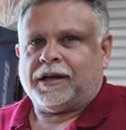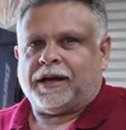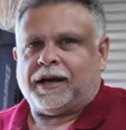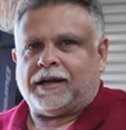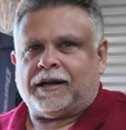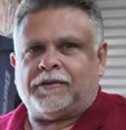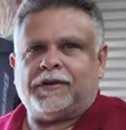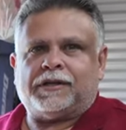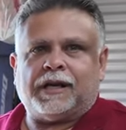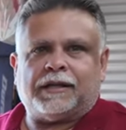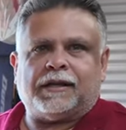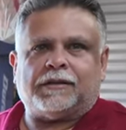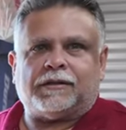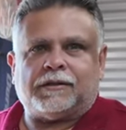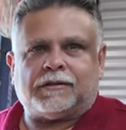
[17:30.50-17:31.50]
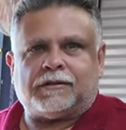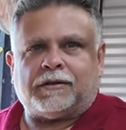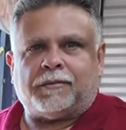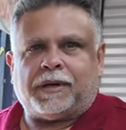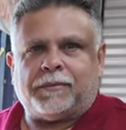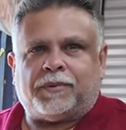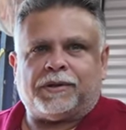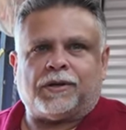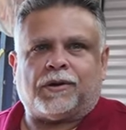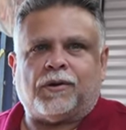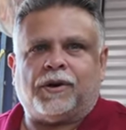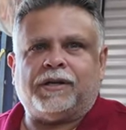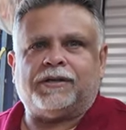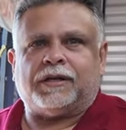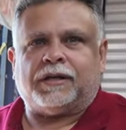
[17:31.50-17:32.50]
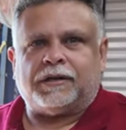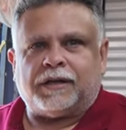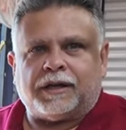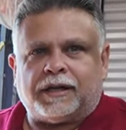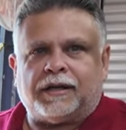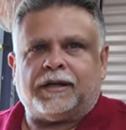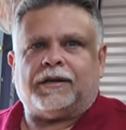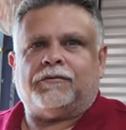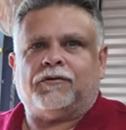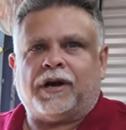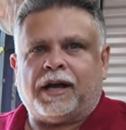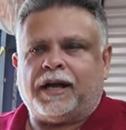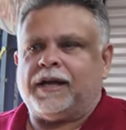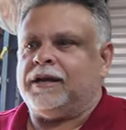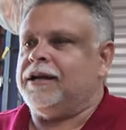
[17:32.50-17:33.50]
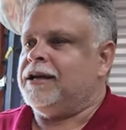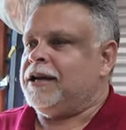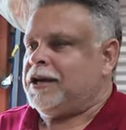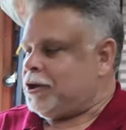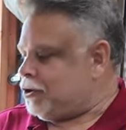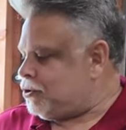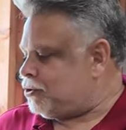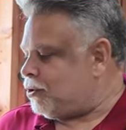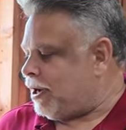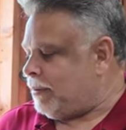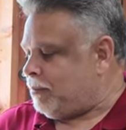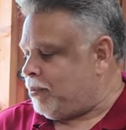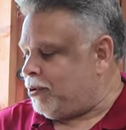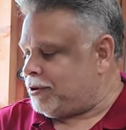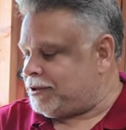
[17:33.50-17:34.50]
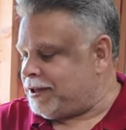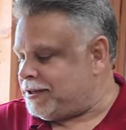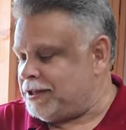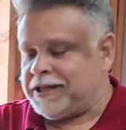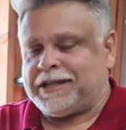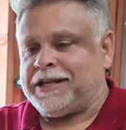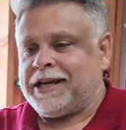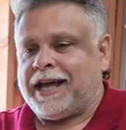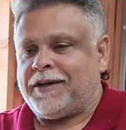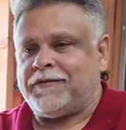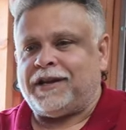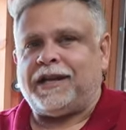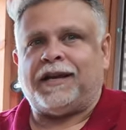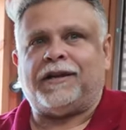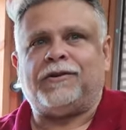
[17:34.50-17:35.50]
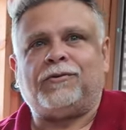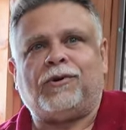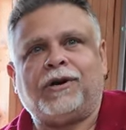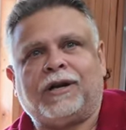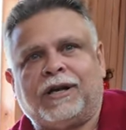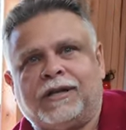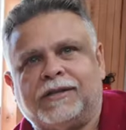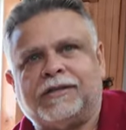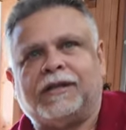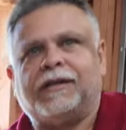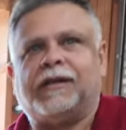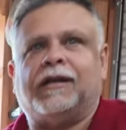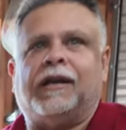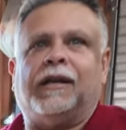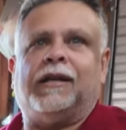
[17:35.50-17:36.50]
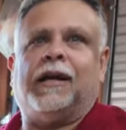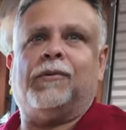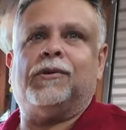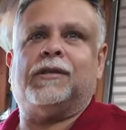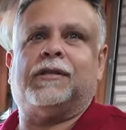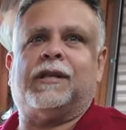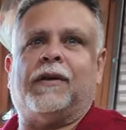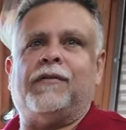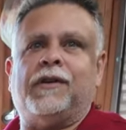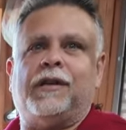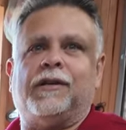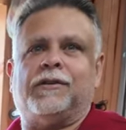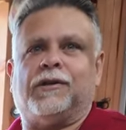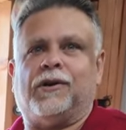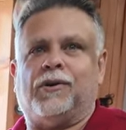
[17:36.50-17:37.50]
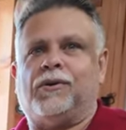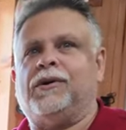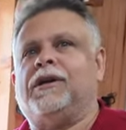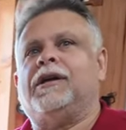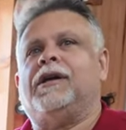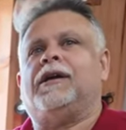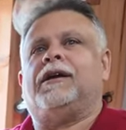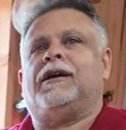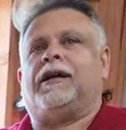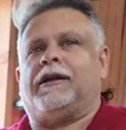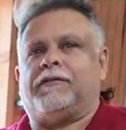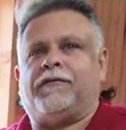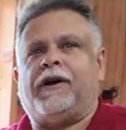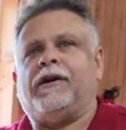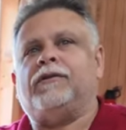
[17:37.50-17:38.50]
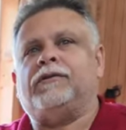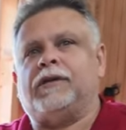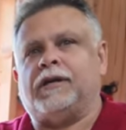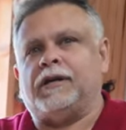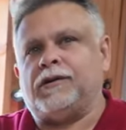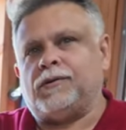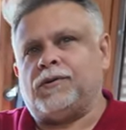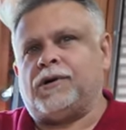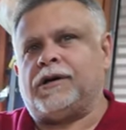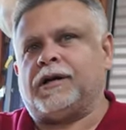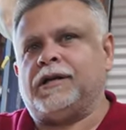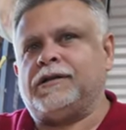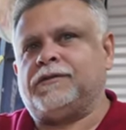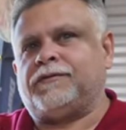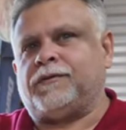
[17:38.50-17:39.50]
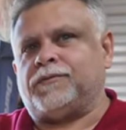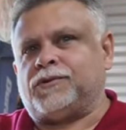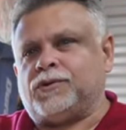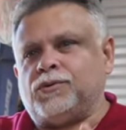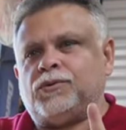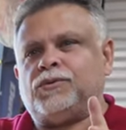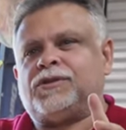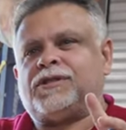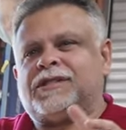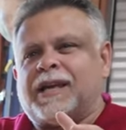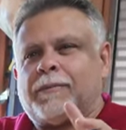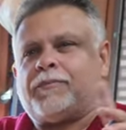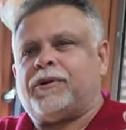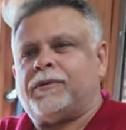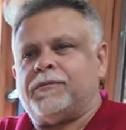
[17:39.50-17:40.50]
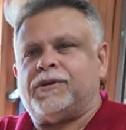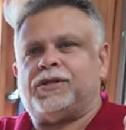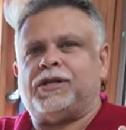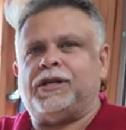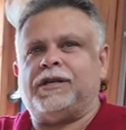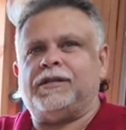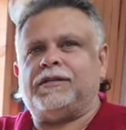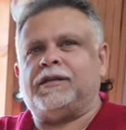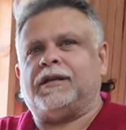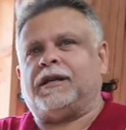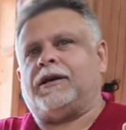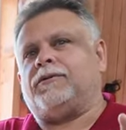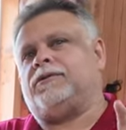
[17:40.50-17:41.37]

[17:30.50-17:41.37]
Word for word: and every time that somebody put the coins in and it ran, so I bought this and it didn't have any inner workings, and that was seven years ago. And I found the inner workings from two separate machines, and I